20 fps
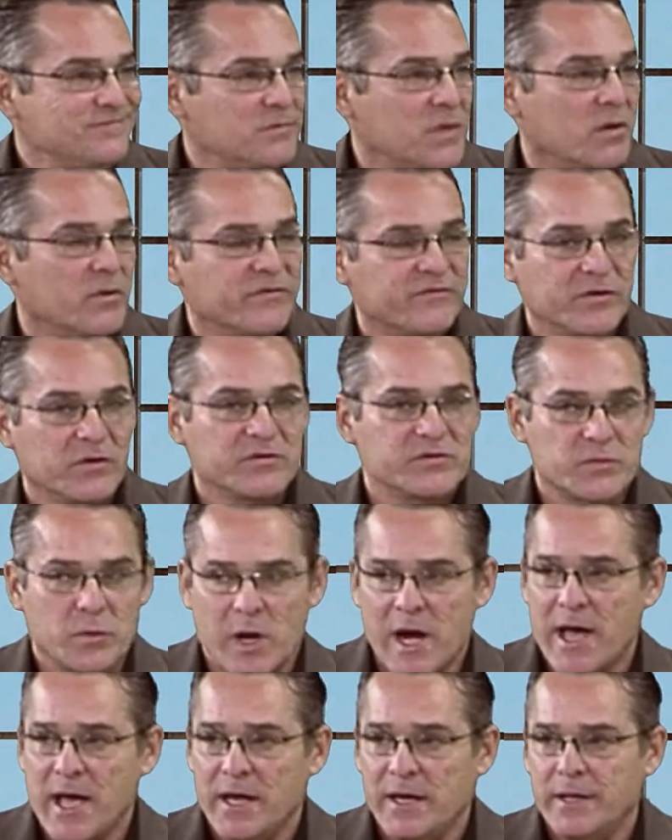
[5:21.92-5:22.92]
Paul Revere's
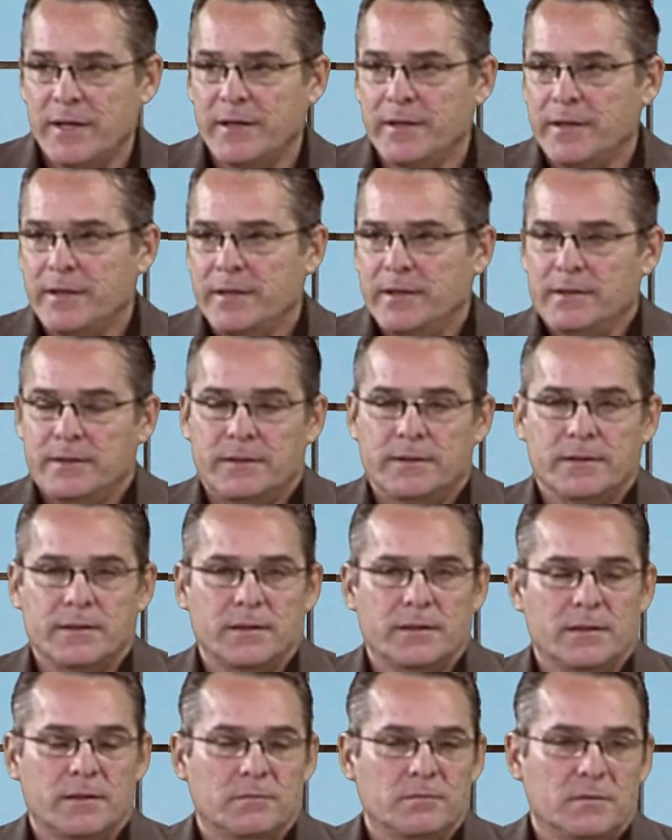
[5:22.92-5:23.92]
Ride,
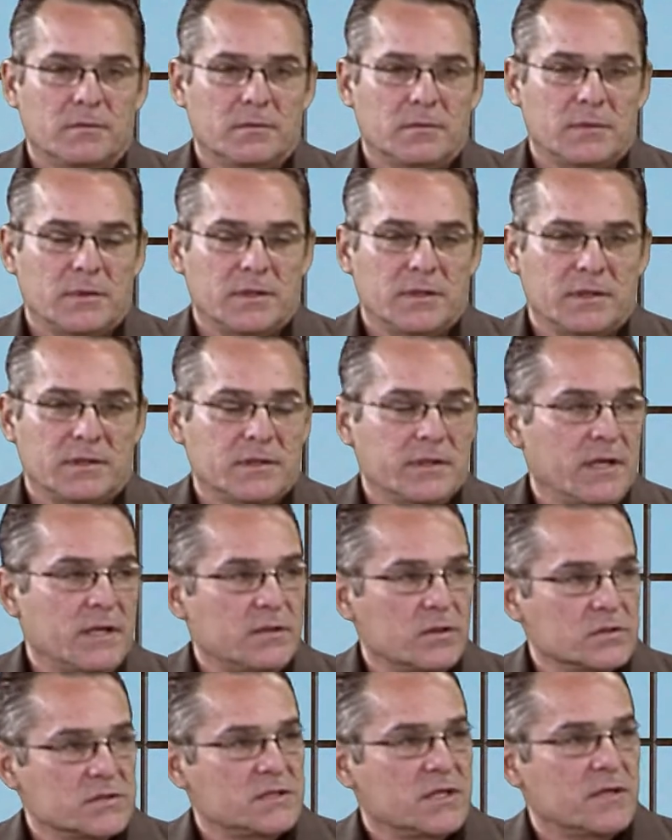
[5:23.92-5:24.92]
and
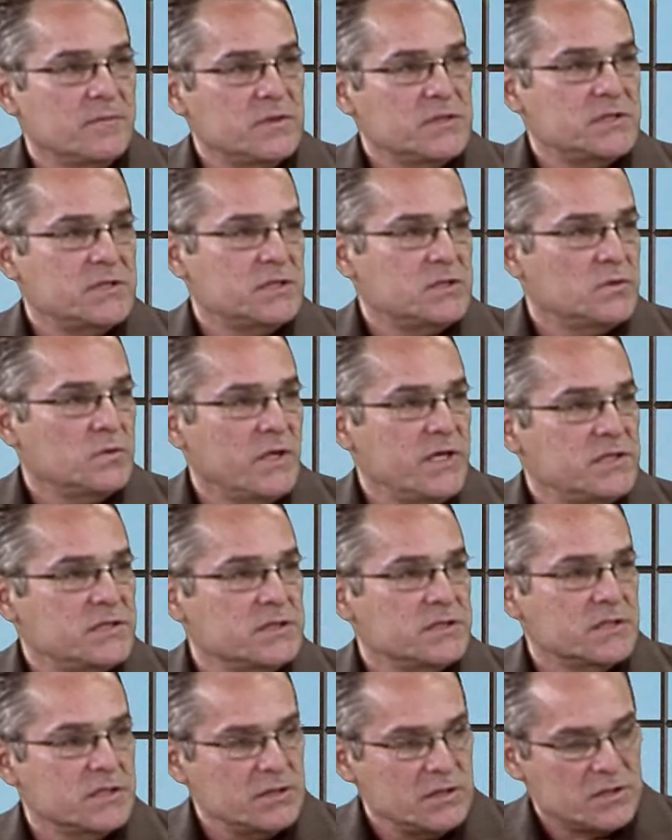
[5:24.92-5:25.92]
those type of
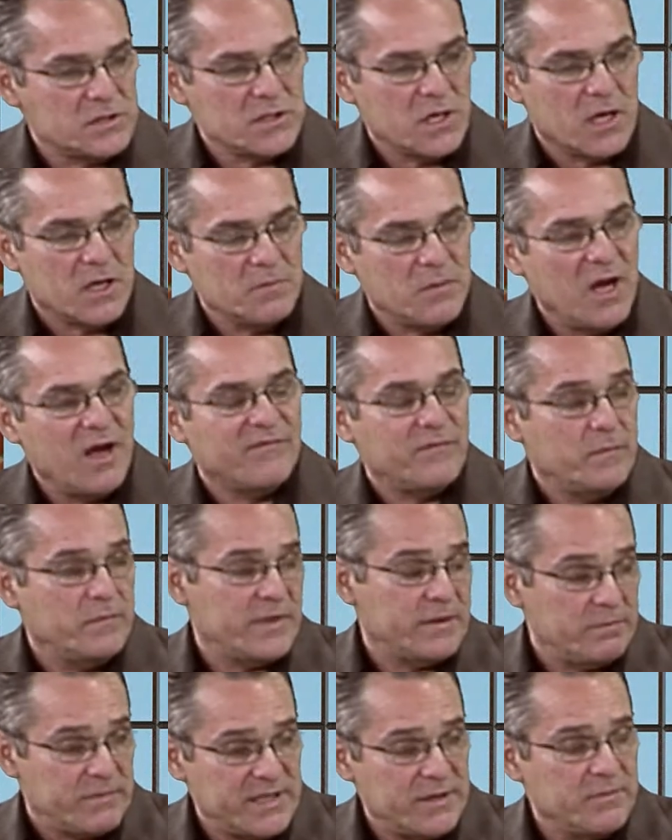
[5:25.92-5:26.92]
situations. And you start them off,
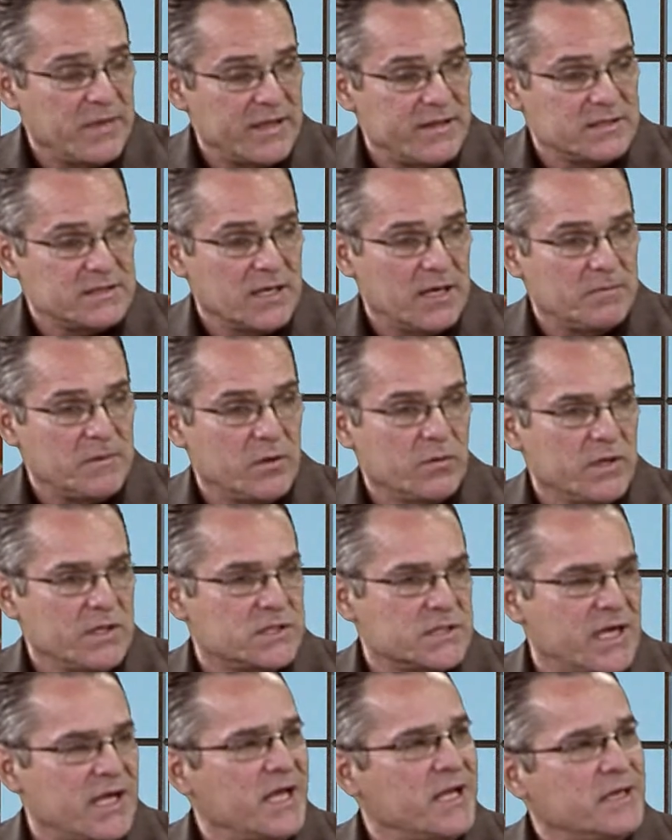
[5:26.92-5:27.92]
but then by the time they
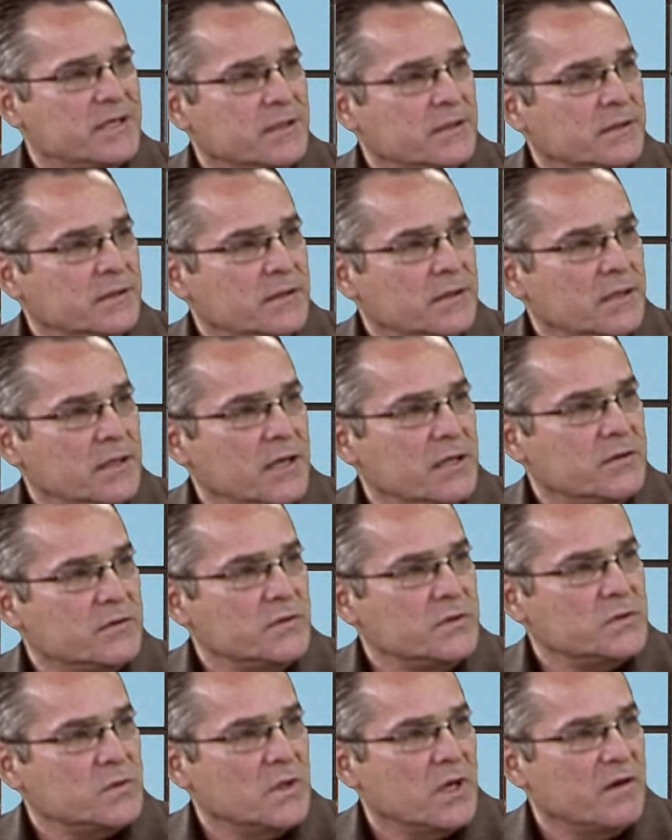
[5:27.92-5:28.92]
reach 8
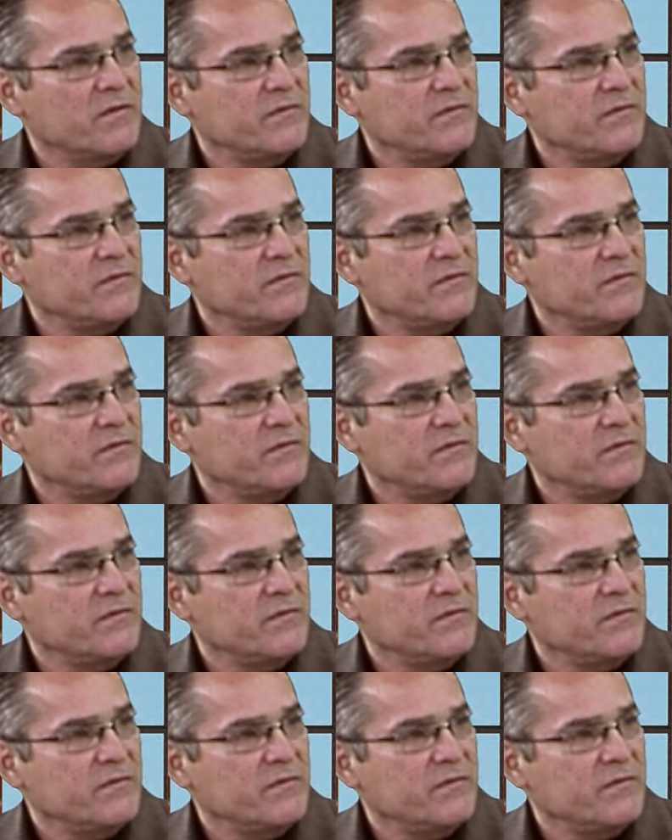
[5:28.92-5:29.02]
through 12.